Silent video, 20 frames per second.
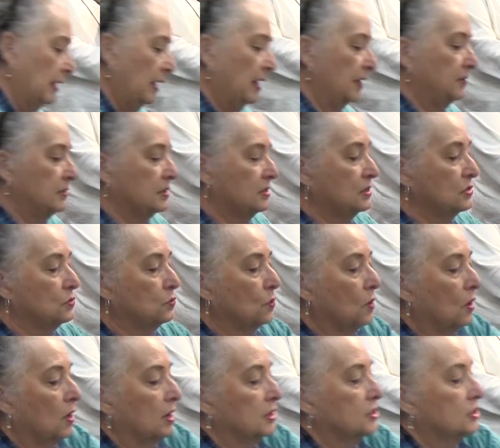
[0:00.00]
And this is
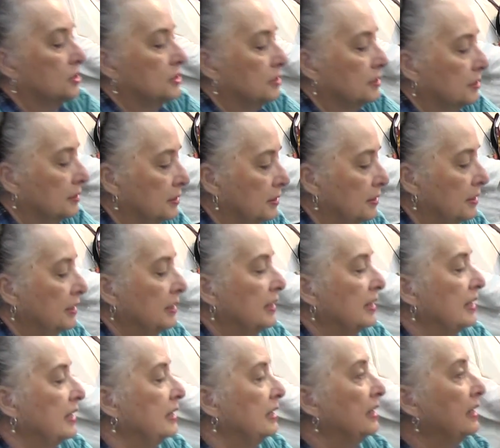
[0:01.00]
washed,
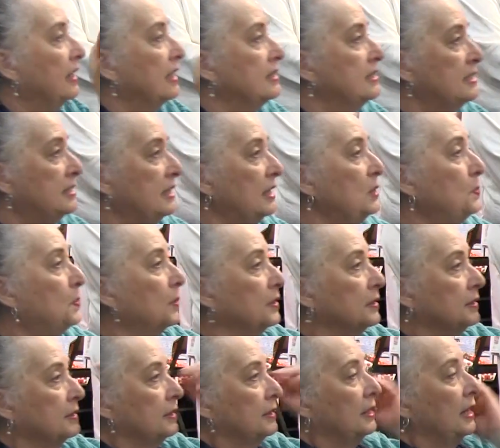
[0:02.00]
and it has
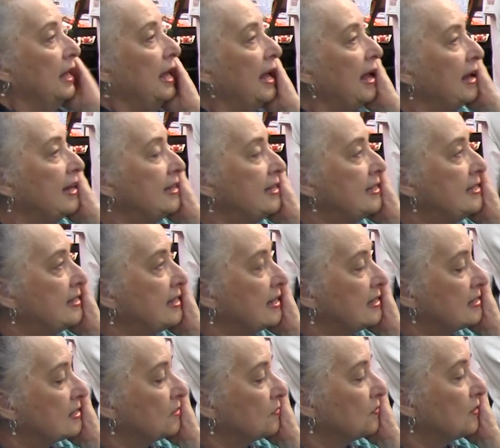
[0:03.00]
deepened and
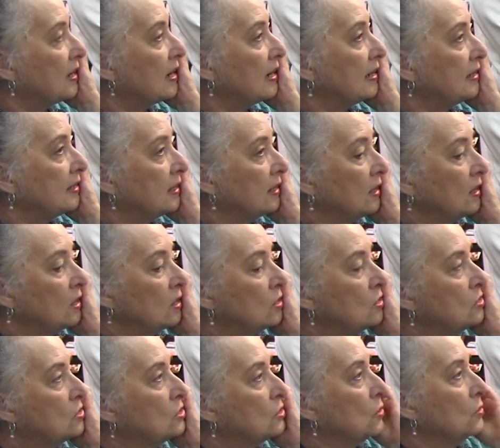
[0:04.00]
intensified.
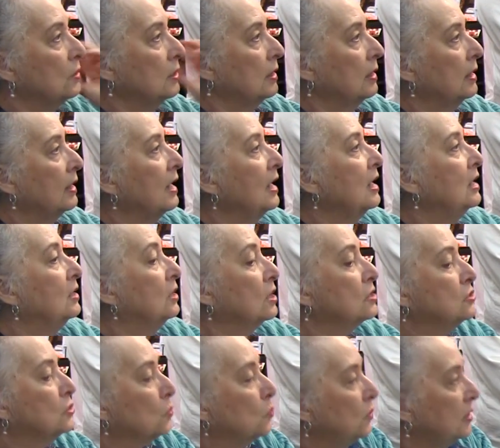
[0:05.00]
So,
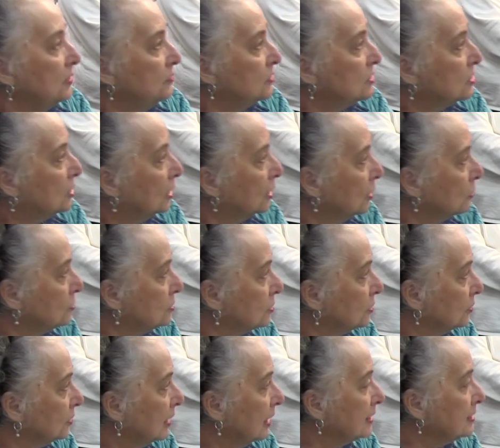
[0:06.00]
because the weave is
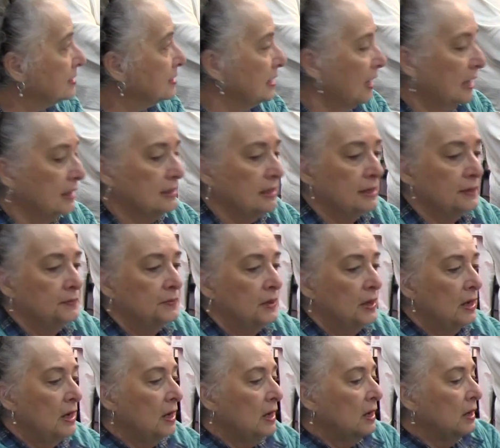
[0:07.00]
closer, exactly.
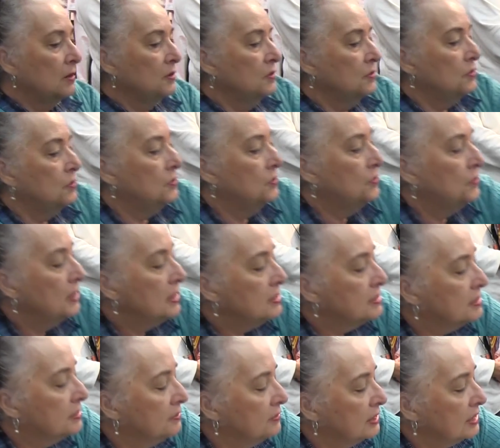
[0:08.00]

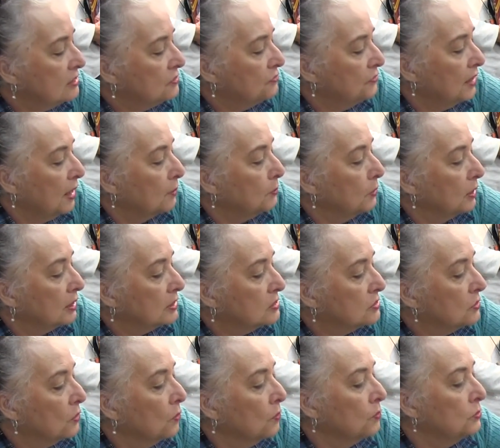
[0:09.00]
These
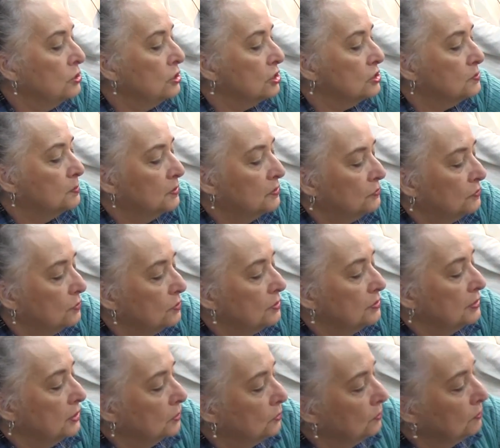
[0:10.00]
fabrics, just before
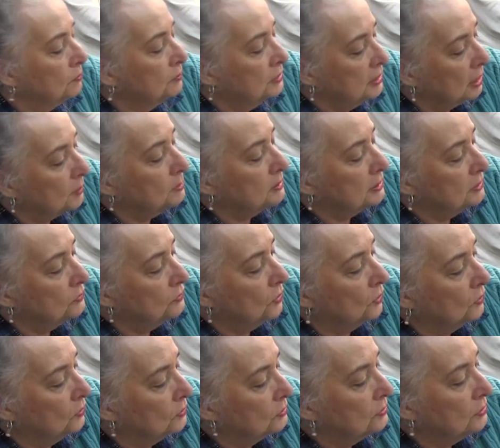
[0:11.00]
they're doubled and
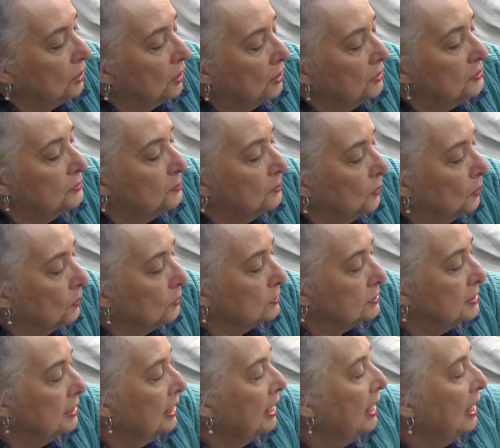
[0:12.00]
rolled on the bolt,